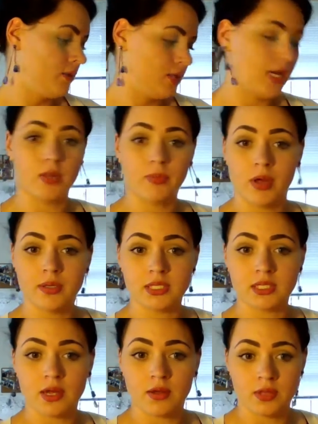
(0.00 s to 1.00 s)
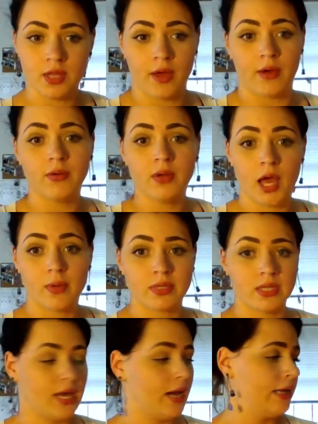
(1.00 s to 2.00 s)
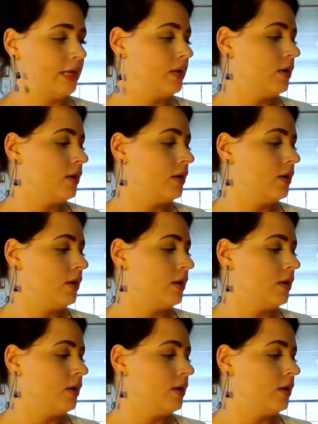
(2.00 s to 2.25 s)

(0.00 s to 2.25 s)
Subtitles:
Yellow Post-it note, though. How about that?